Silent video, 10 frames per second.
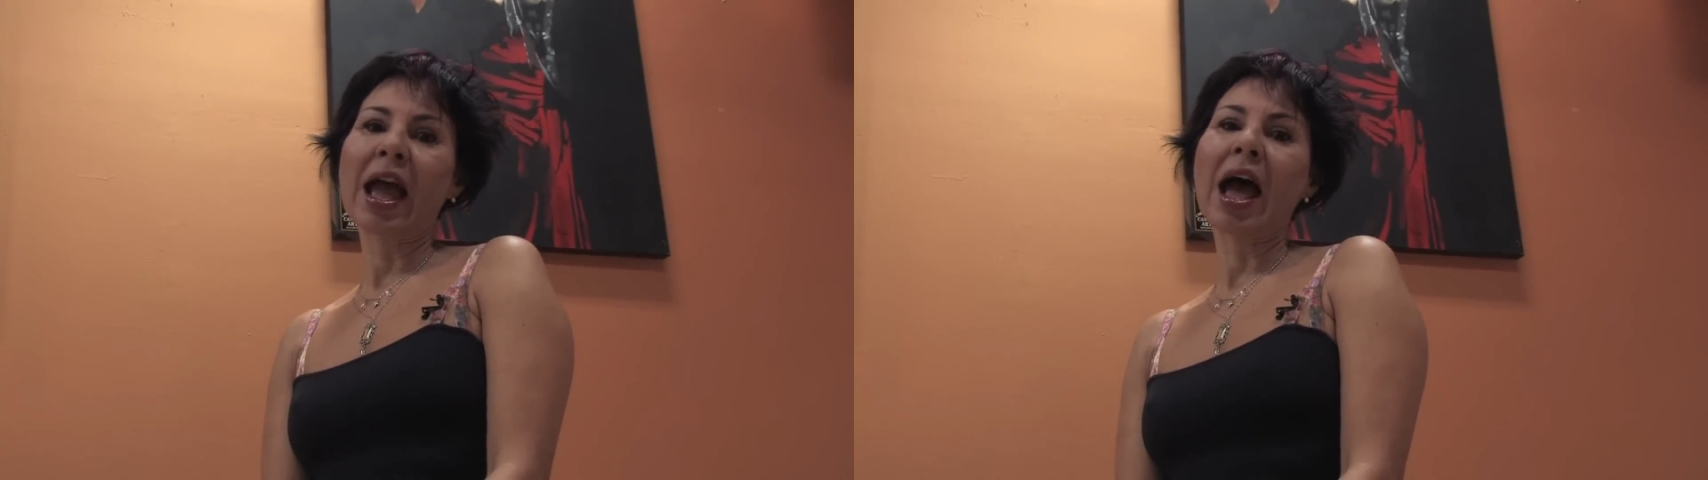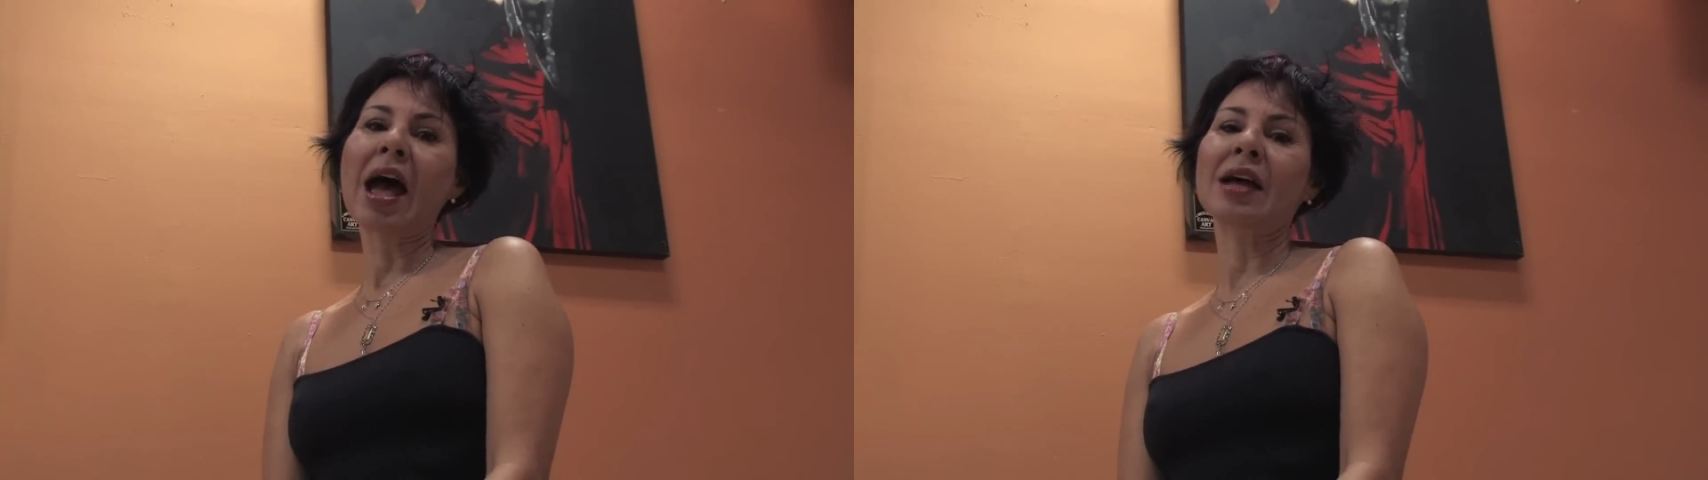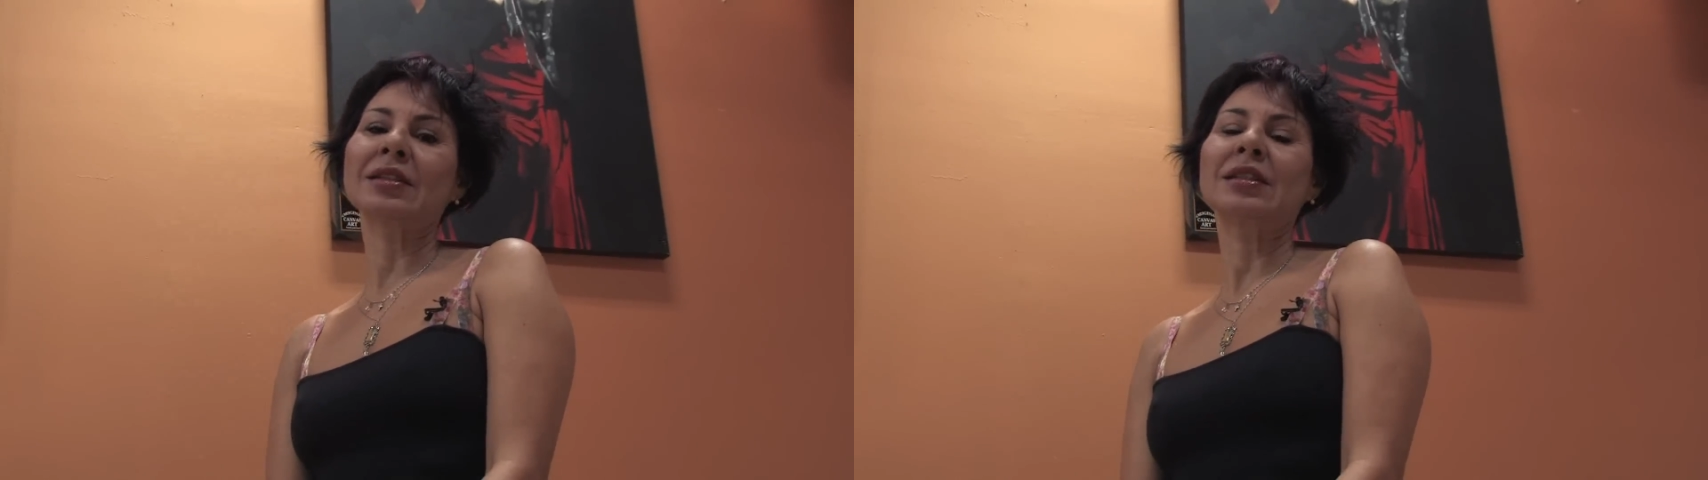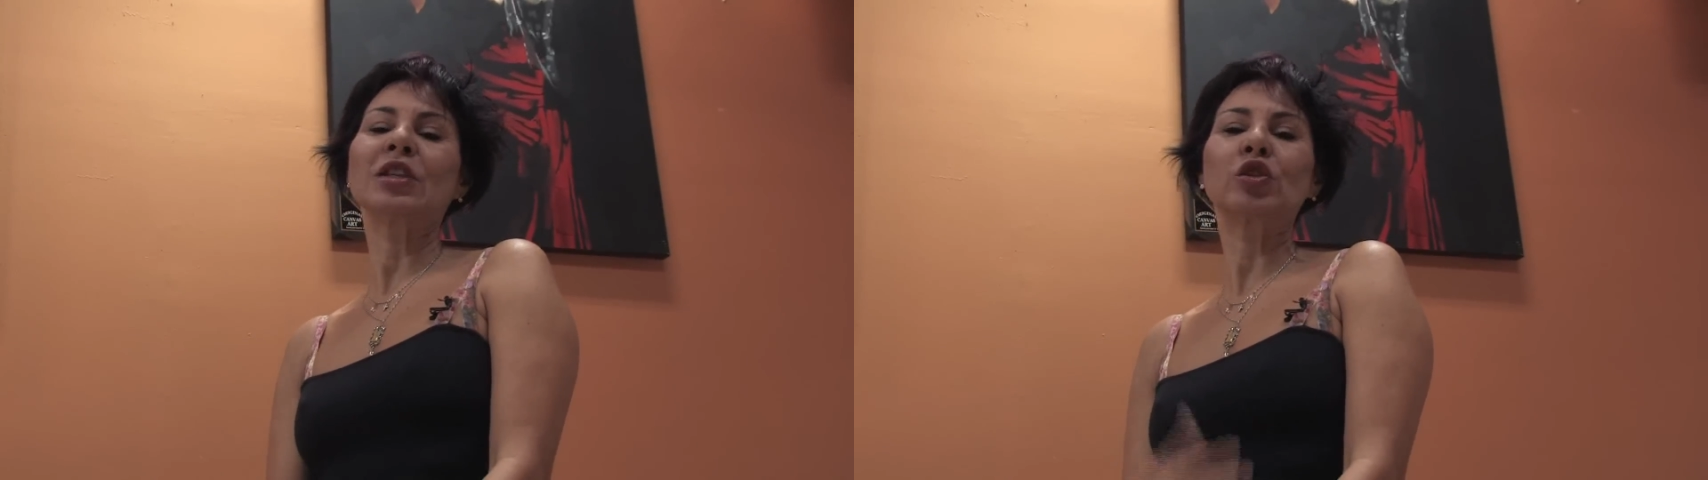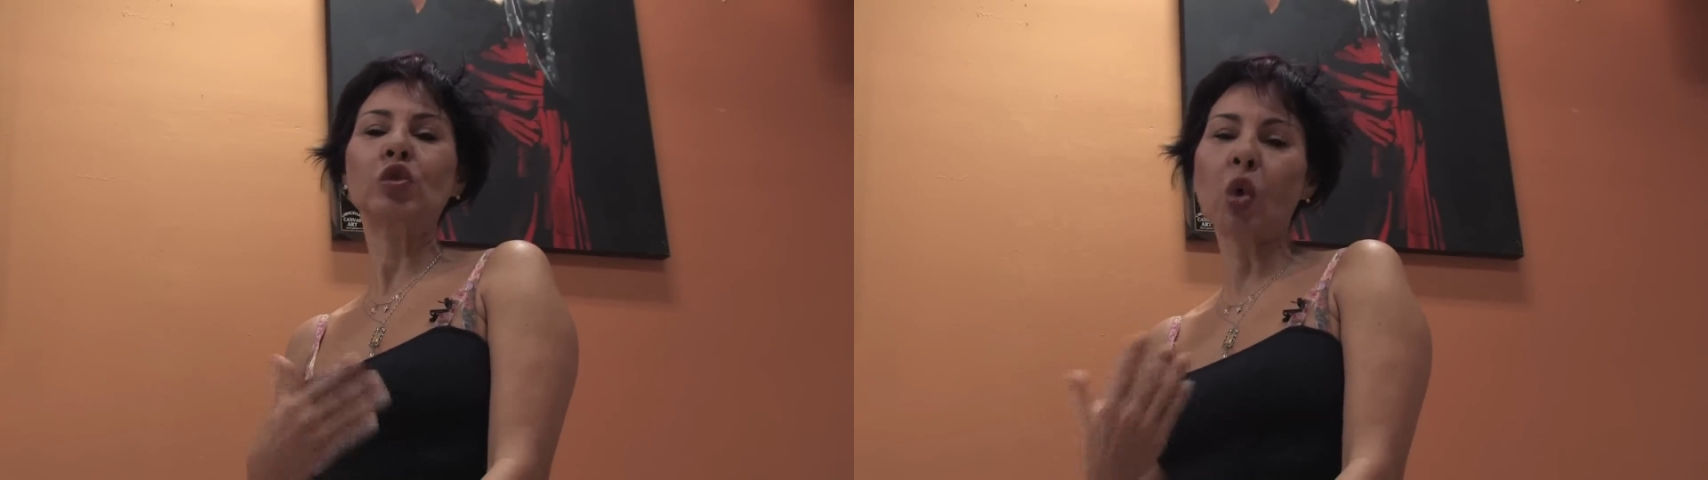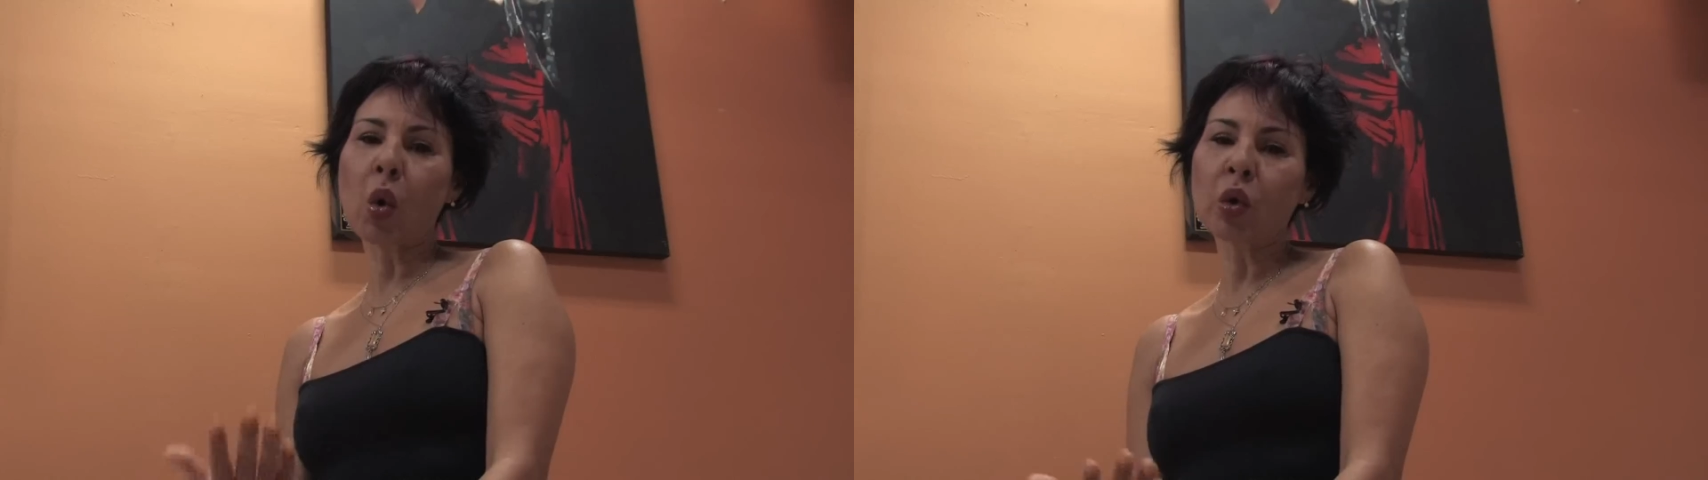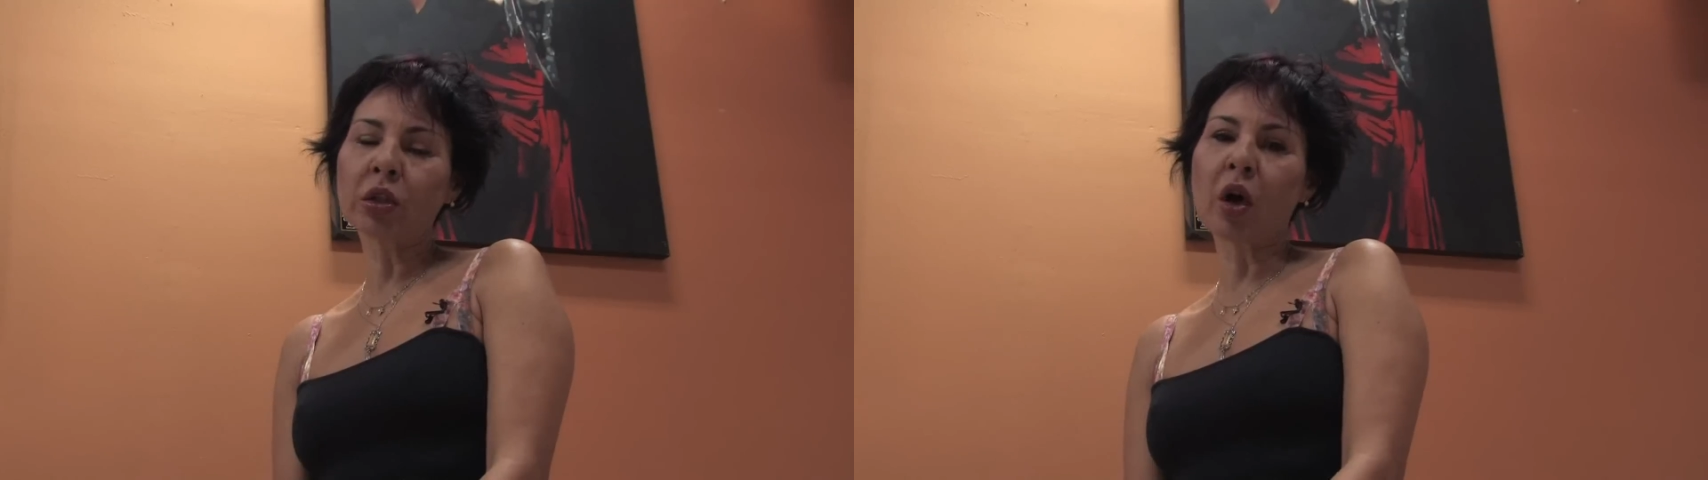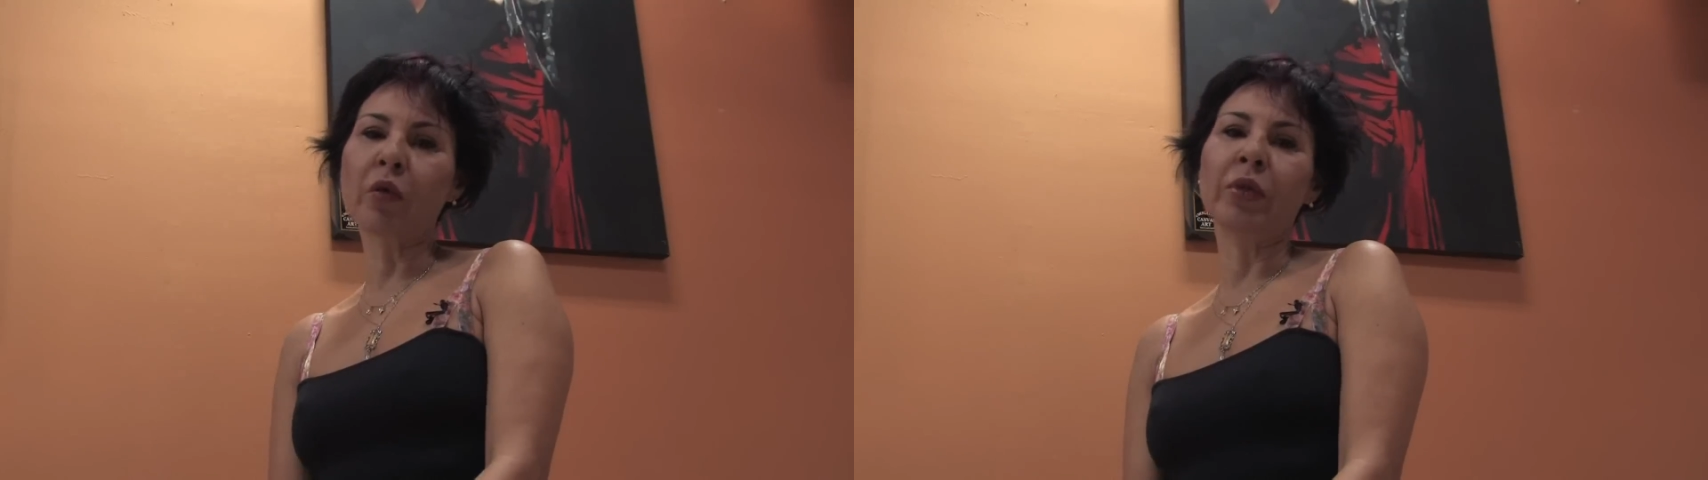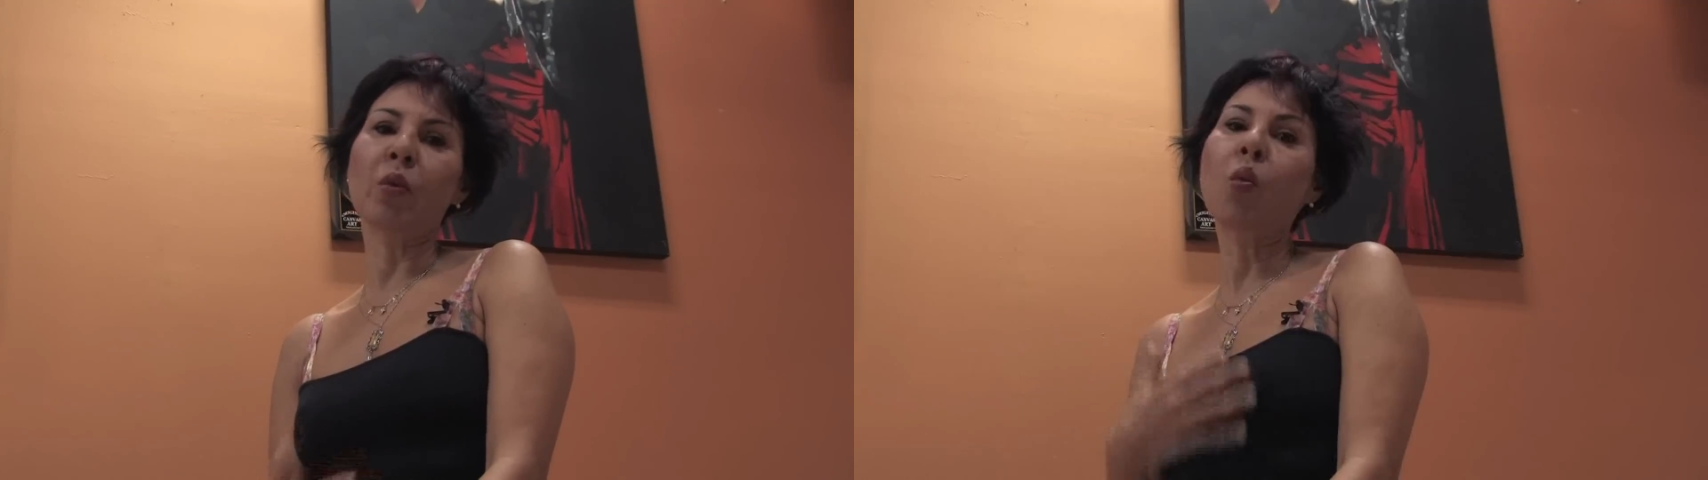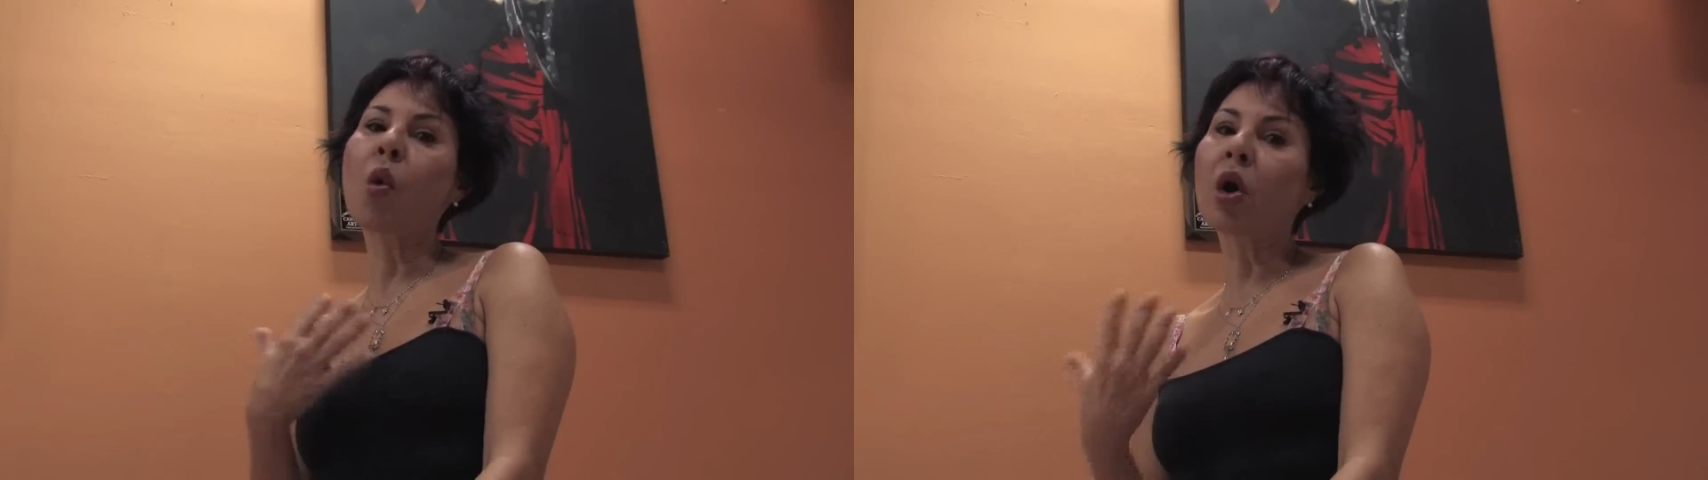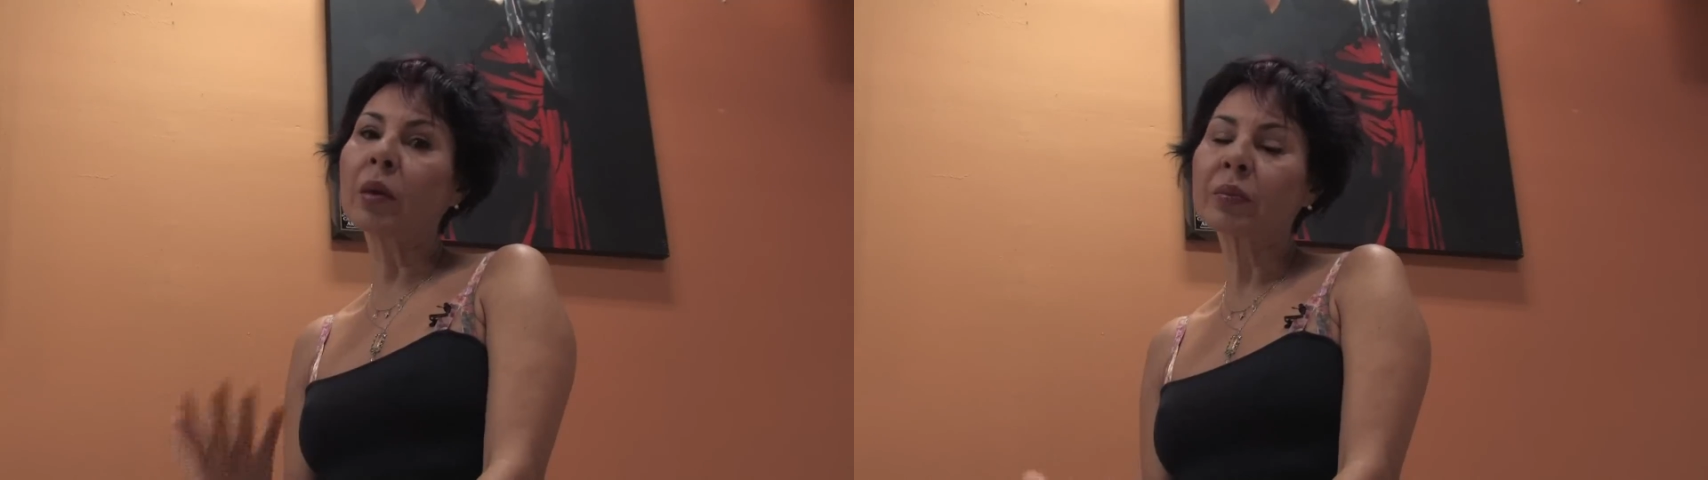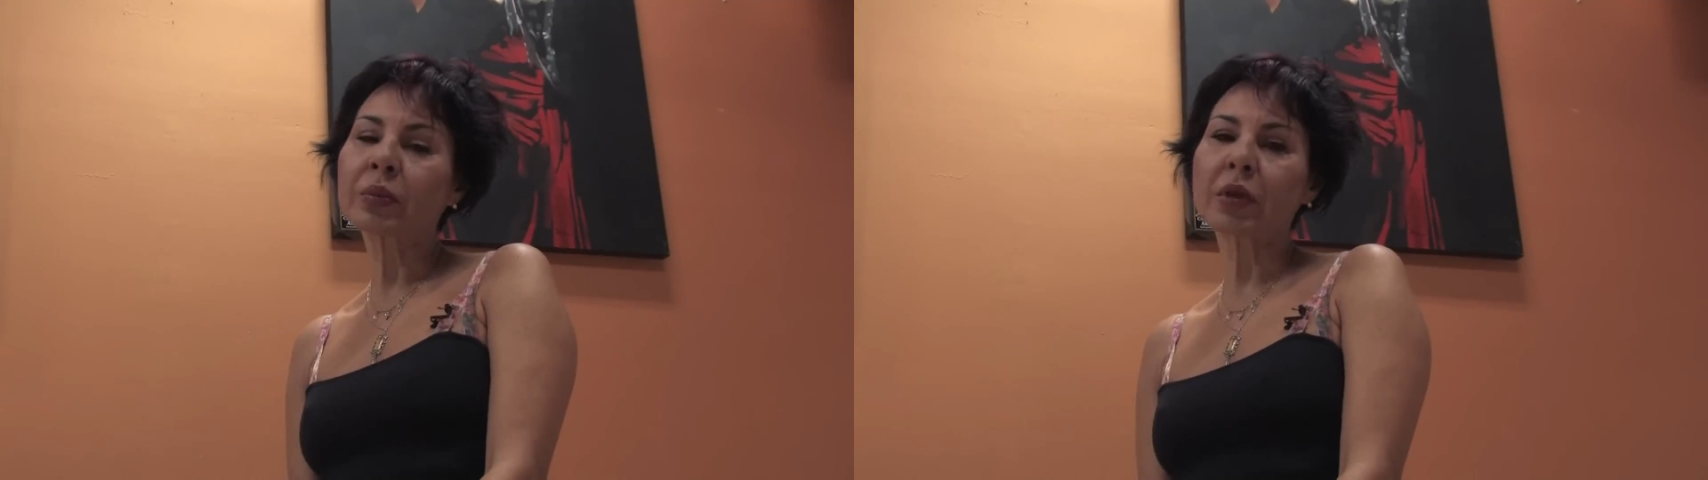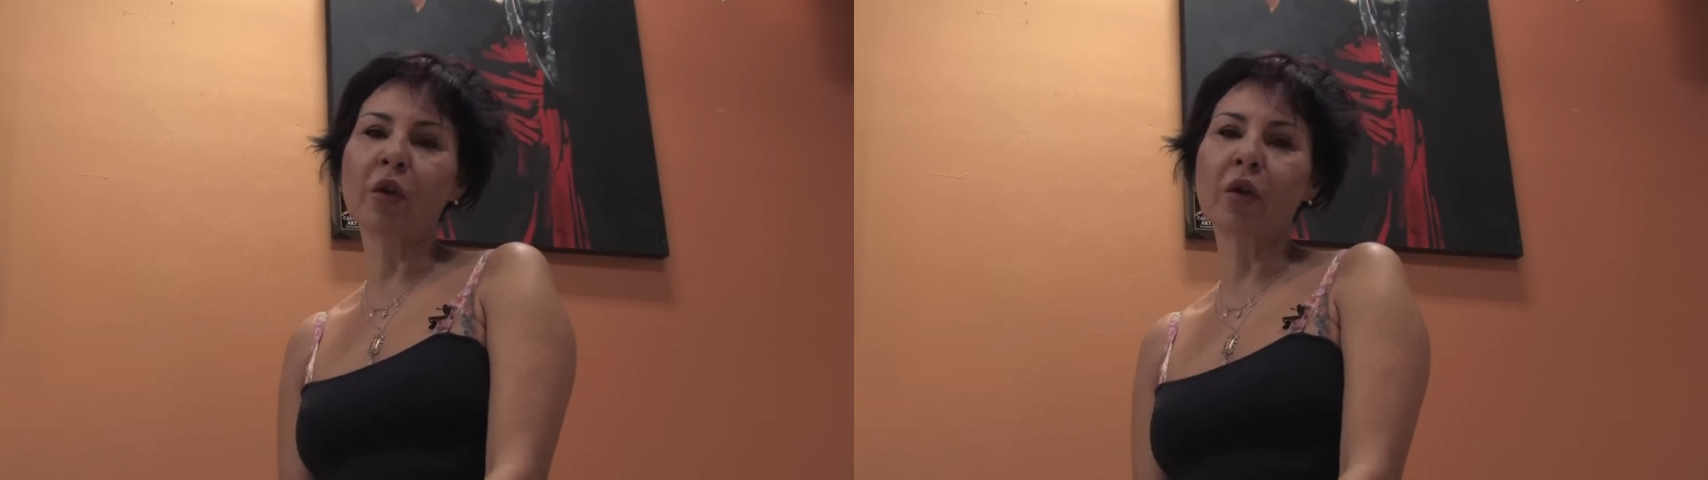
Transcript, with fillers: as the soul of the warmth